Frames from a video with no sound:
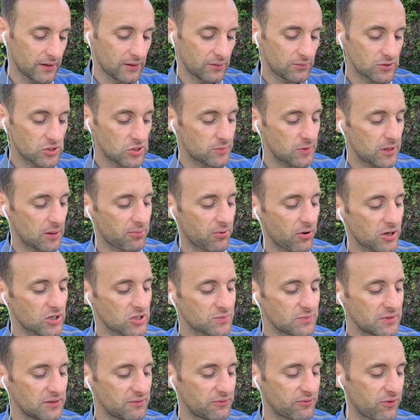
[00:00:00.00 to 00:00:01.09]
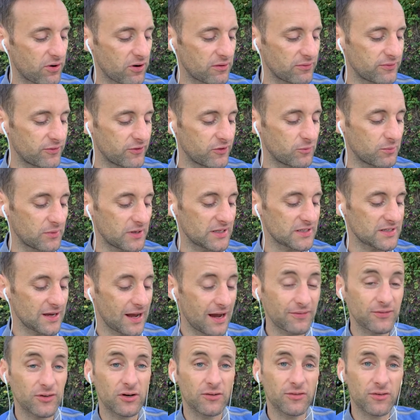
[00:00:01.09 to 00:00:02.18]
which would be approximately 4 or 5 minutes
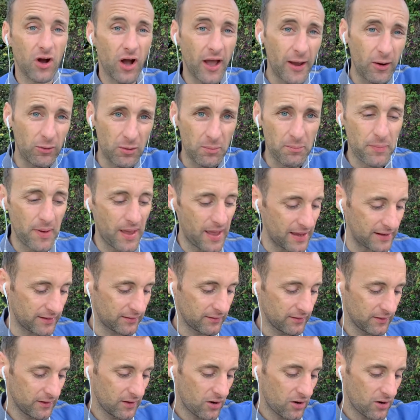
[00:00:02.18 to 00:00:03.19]
after I've got out of bed,